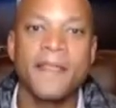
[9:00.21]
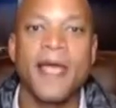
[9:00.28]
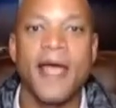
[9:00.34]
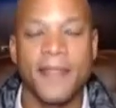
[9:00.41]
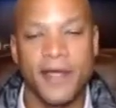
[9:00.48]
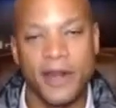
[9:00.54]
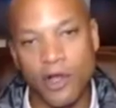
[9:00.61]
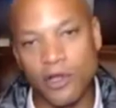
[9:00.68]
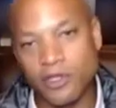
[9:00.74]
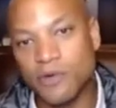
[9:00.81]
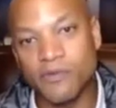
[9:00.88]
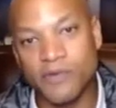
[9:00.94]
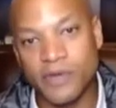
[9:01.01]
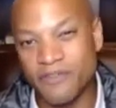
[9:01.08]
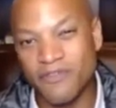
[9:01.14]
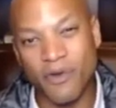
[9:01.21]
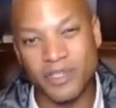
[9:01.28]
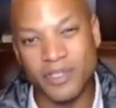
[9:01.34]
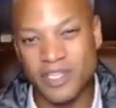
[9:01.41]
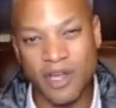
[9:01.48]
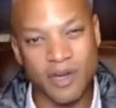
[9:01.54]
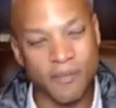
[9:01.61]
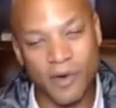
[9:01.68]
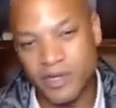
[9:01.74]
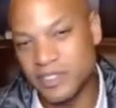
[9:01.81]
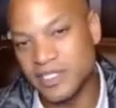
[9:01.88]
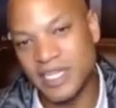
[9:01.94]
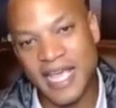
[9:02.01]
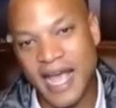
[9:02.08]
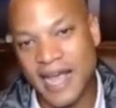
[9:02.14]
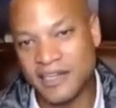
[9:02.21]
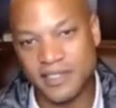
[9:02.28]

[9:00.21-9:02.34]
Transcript: and then also really focusing on emergency cash